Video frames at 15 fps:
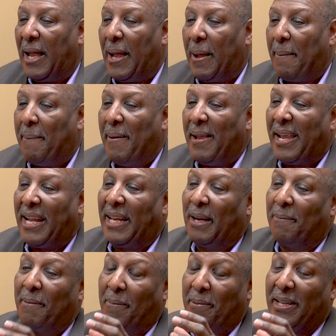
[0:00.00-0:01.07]
And
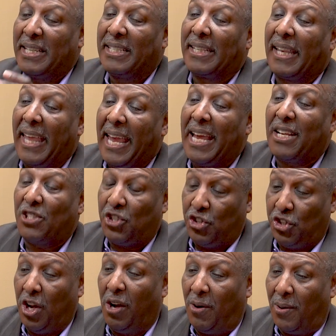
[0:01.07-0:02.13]
I remember his
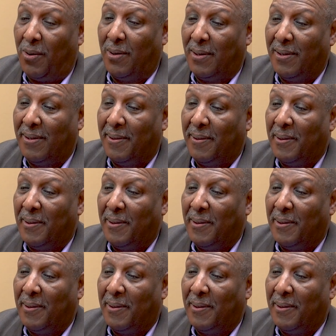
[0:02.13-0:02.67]
last show,